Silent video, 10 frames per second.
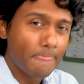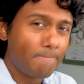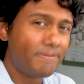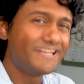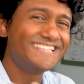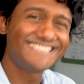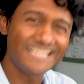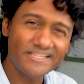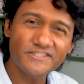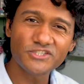But it's
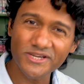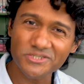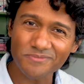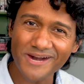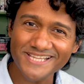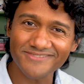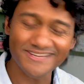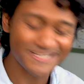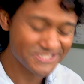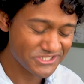still so expressive
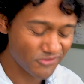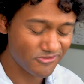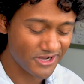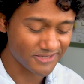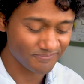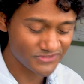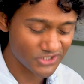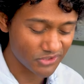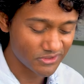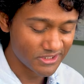and it's so fun.
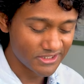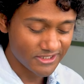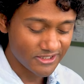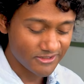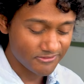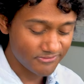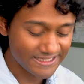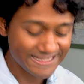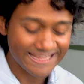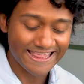So
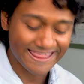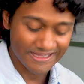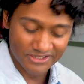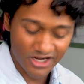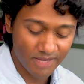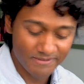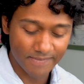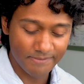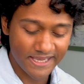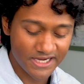copy
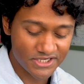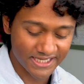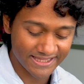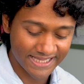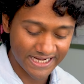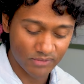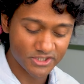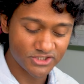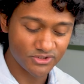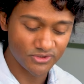that page, and then I
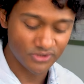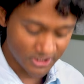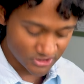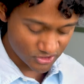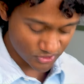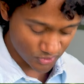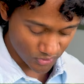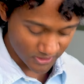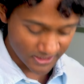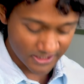want you
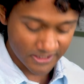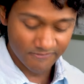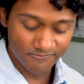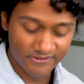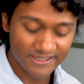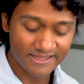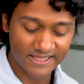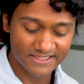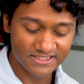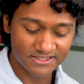to fill
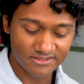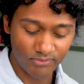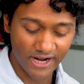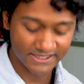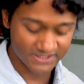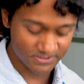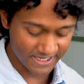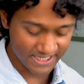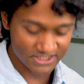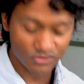this practice
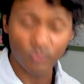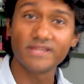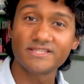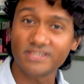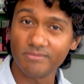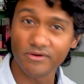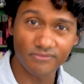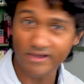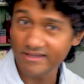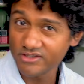page with some of
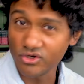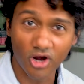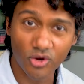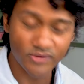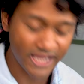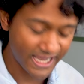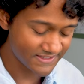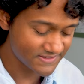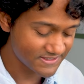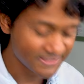your own
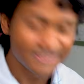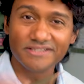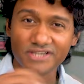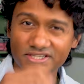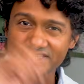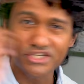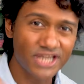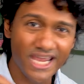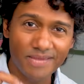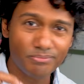heads, just a
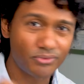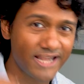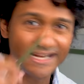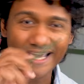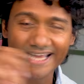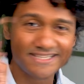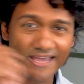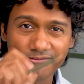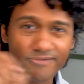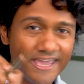shape, right, and
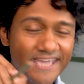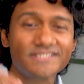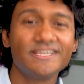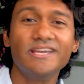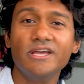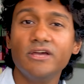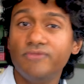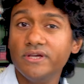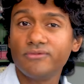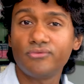a face.
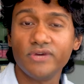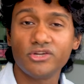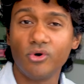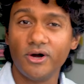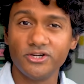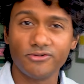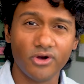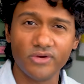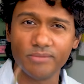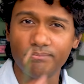Feel free to go on your
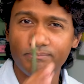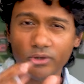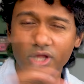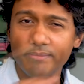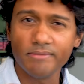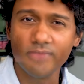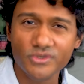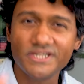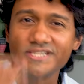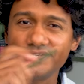phone and pull up
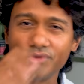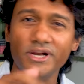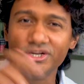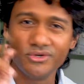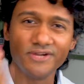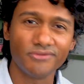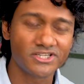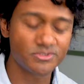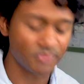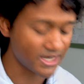emojis if you want to do different
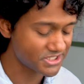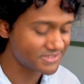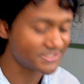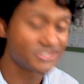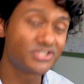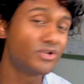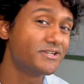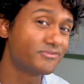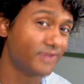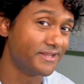expressions. There's so
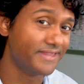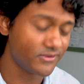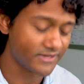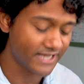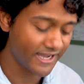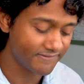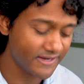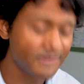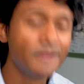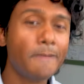much fun that you can have
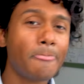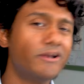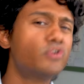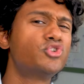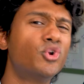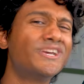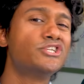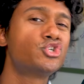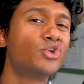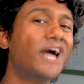there, but also don't get
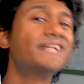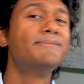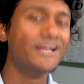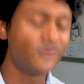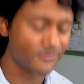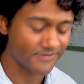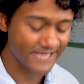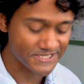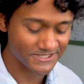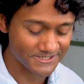distracted by
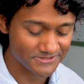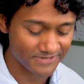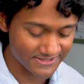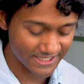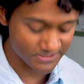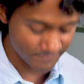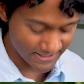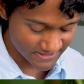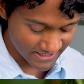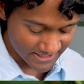notifications, right? So that's
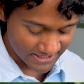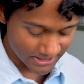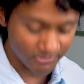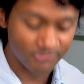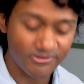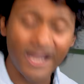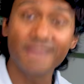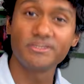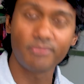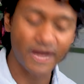page number 5
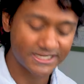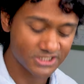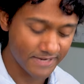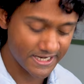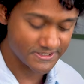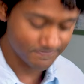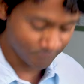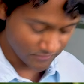is a practice page.